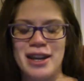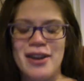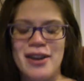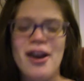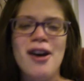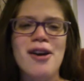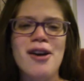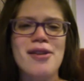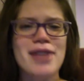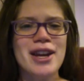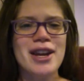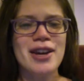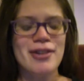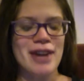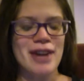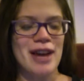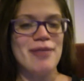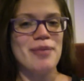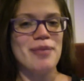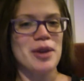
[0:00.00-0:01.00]
oh, they don't
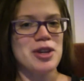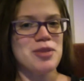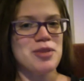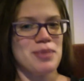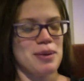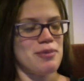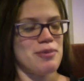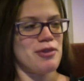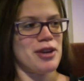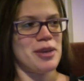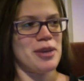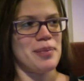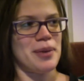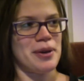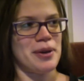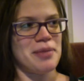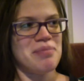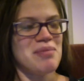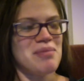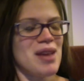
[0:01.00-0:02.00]
have much memory,
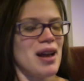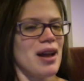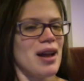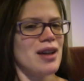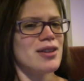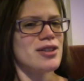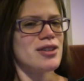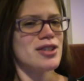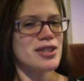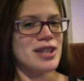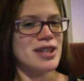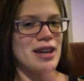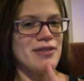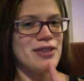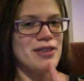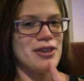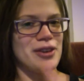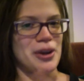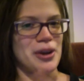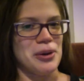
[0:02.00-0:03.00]
but I'll just have
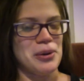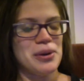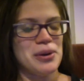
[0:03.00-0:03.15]
you know